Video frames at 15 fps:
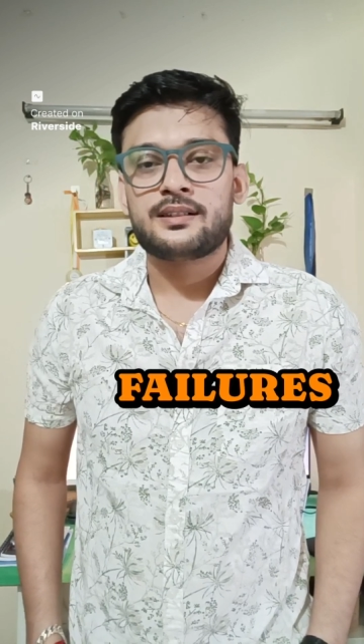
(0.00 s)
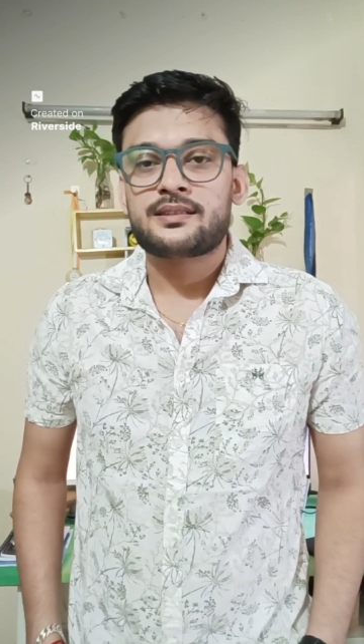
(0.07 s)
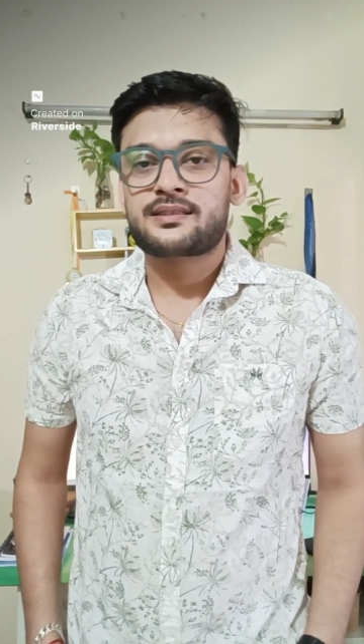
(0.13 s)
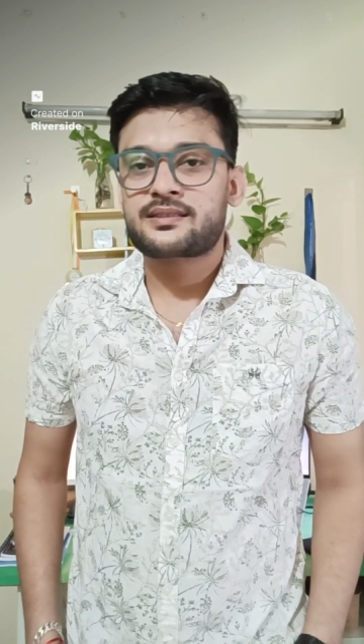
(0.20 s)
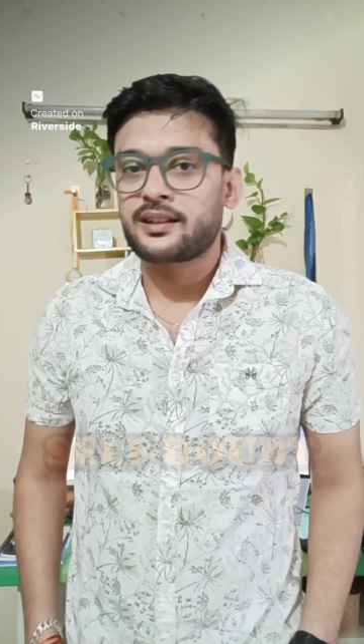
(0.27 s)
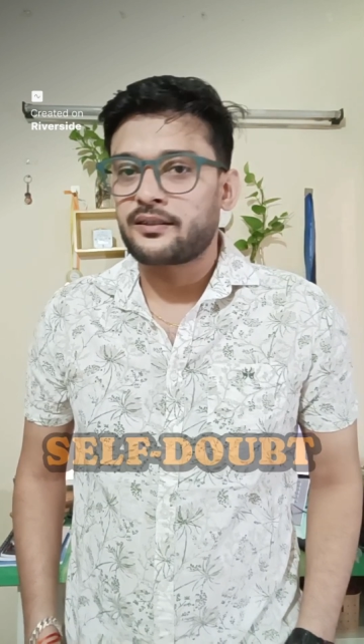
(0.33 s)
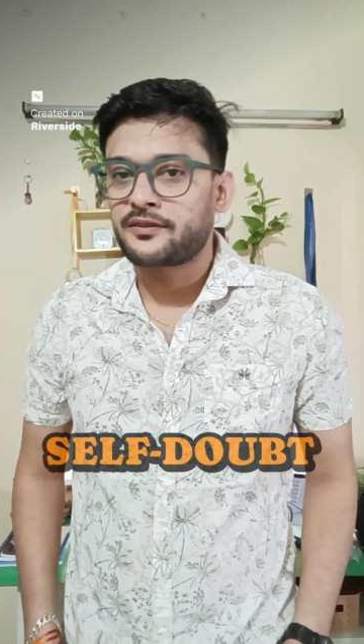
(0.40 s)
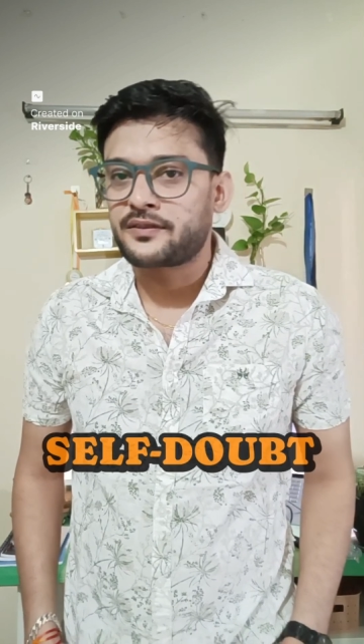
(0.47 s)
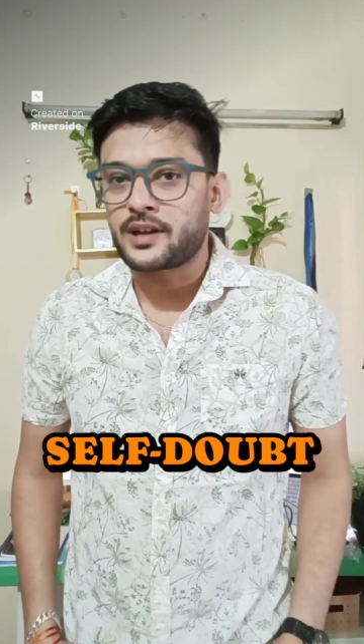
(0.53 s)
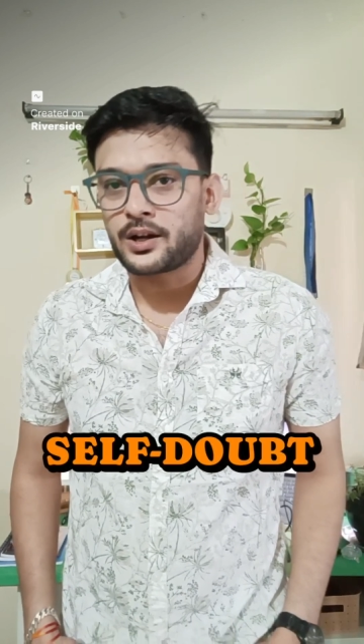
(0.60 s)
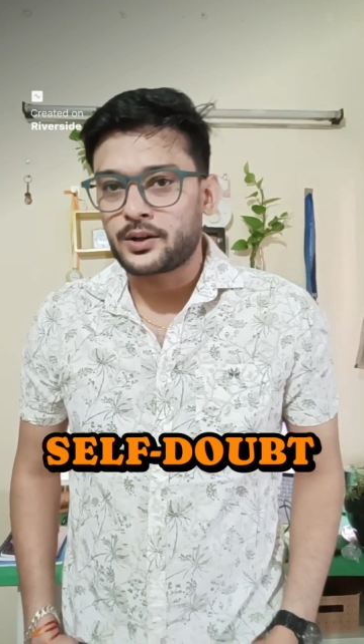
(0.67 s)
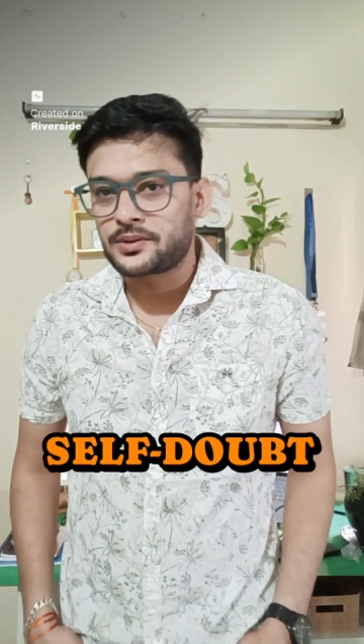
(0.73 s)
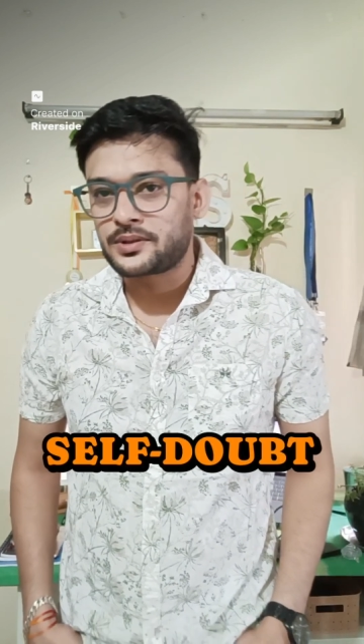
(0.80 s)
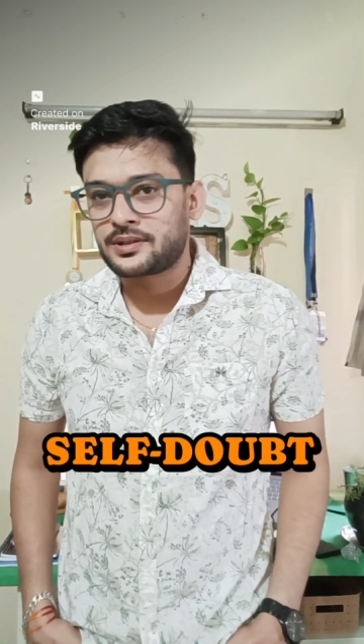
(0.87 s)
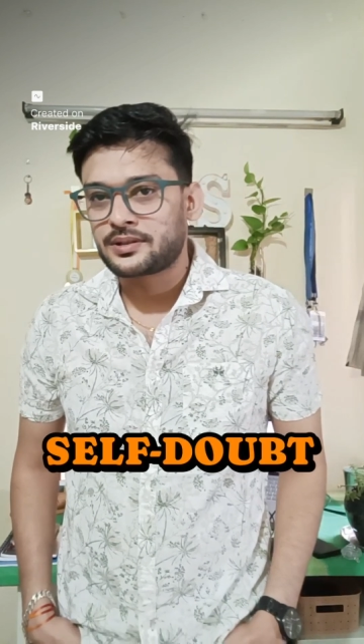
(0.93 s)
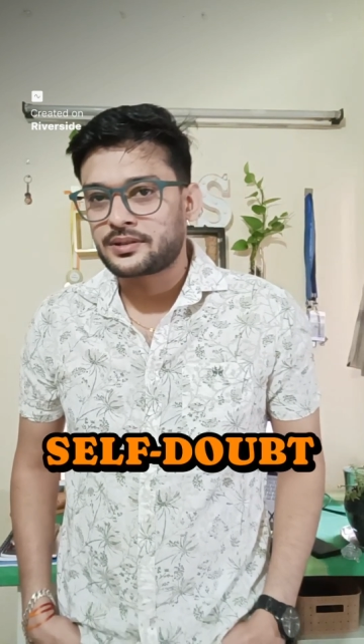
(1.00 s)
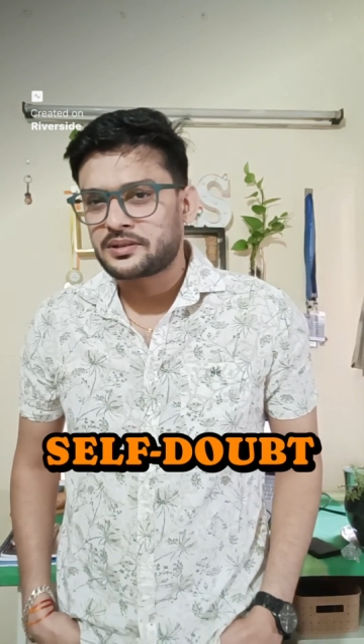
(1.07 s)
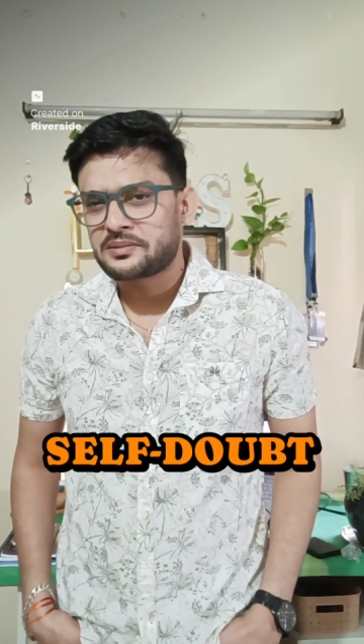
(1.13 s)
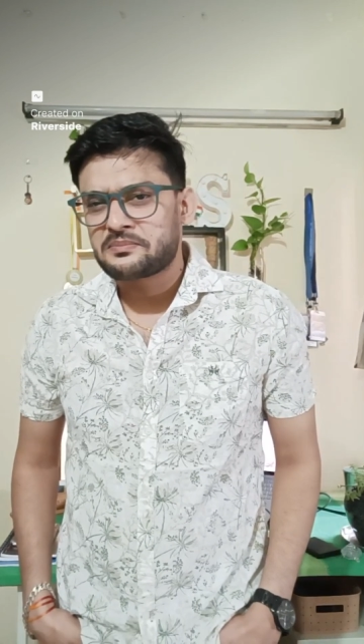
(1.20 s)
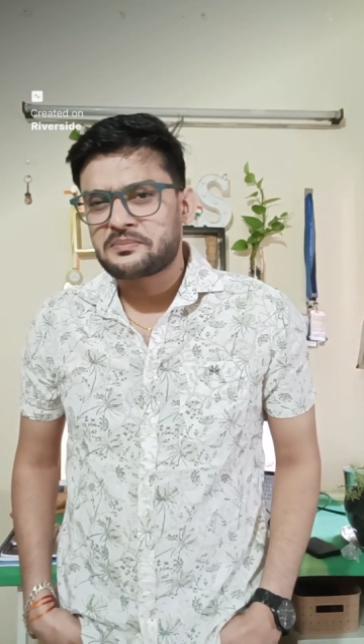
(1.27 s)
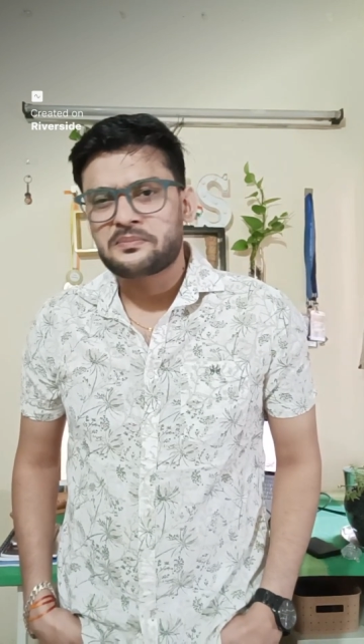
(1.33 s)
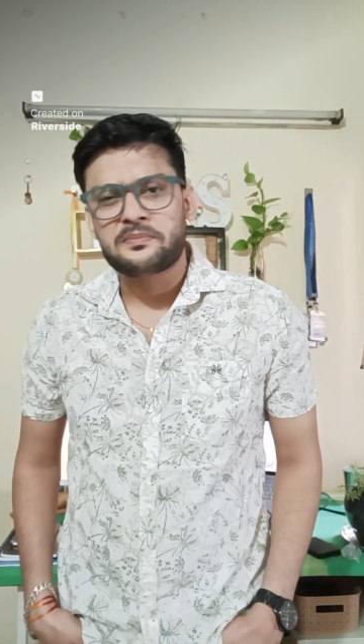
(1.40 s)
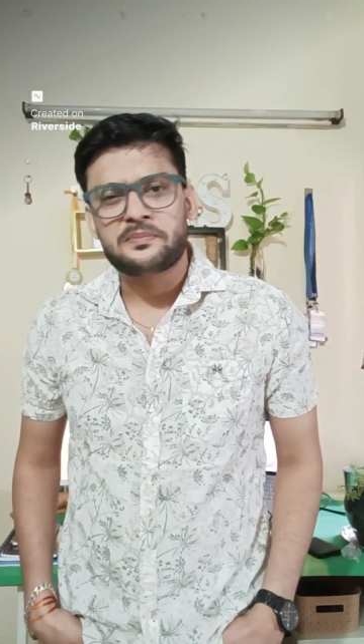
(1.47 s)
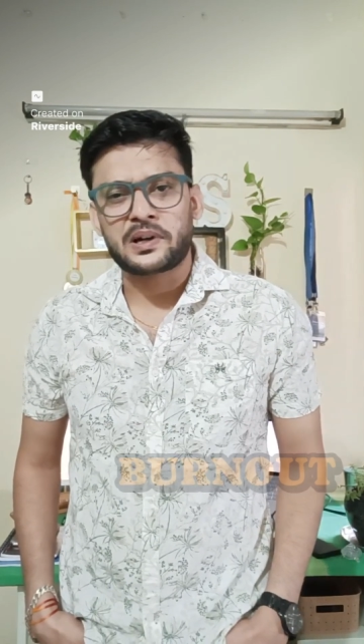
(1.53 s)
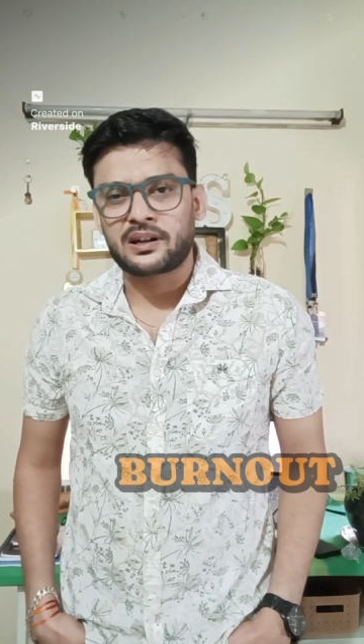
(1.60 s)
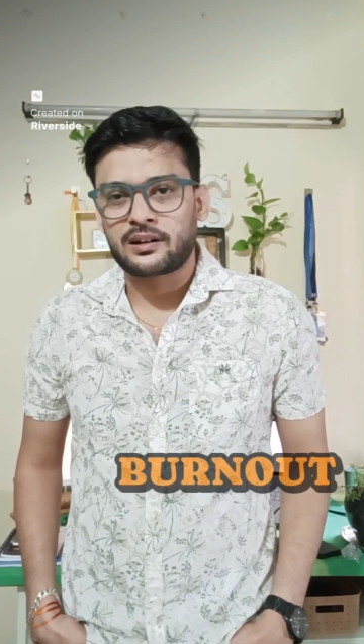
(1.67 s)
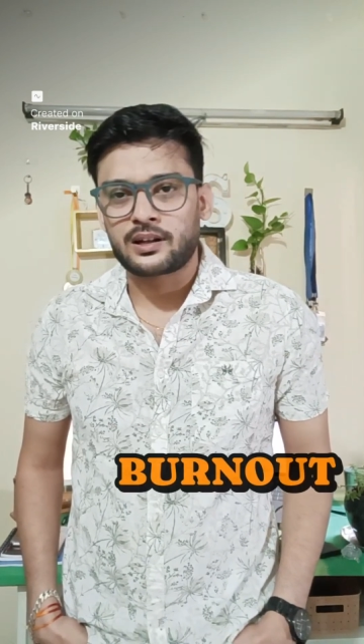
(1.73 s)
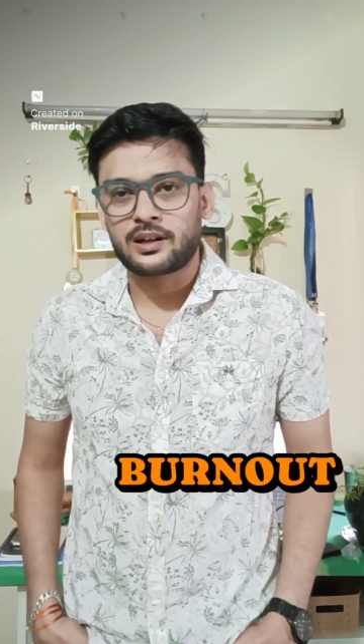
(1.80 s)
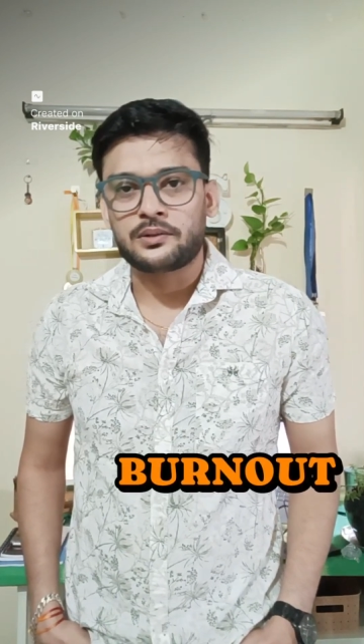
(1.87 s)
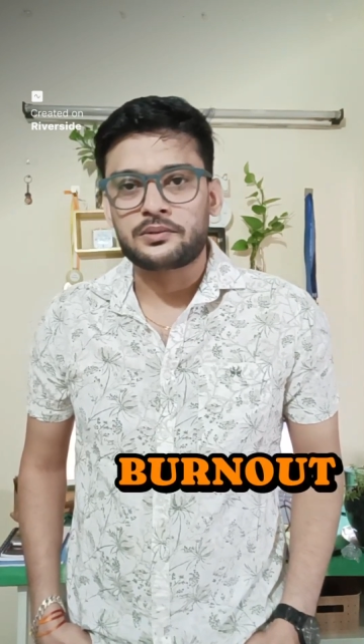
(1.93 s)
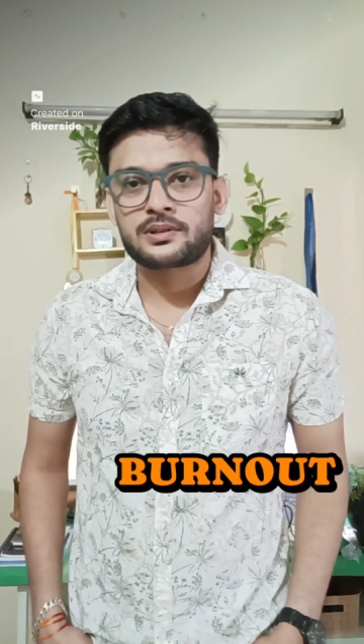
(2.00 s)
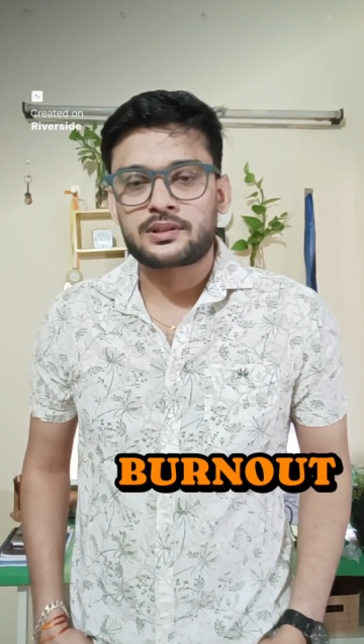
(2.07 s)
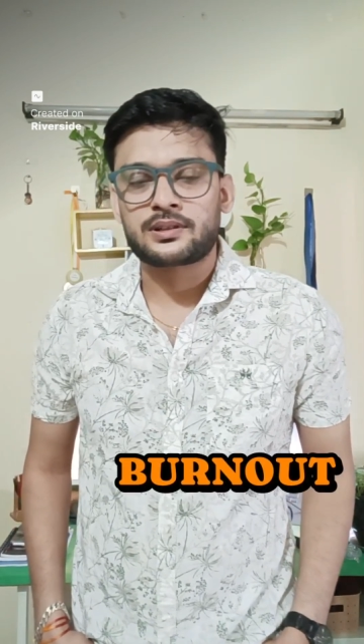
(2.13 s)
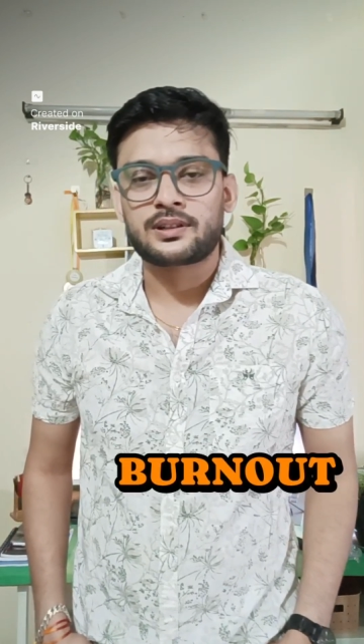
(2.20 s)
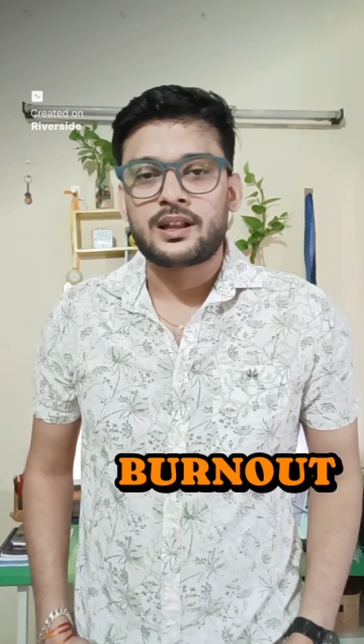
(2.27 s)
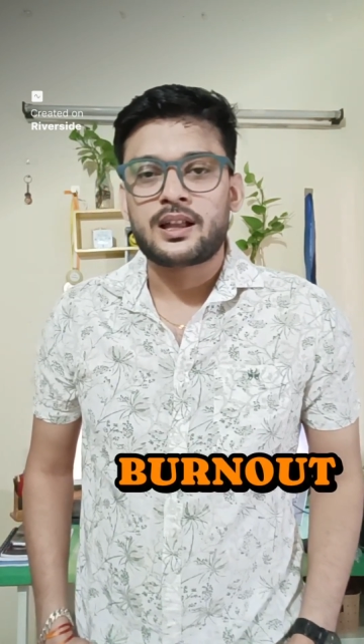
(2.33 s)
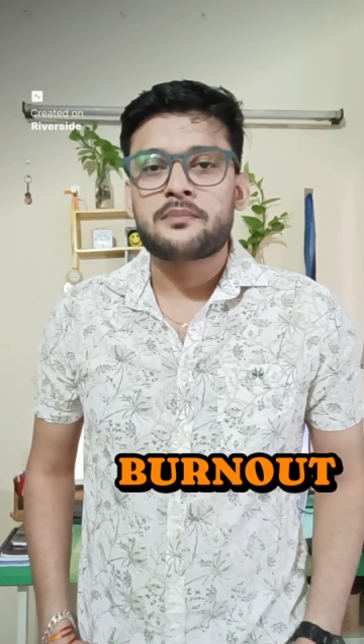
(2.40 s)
self-doubt, burnout,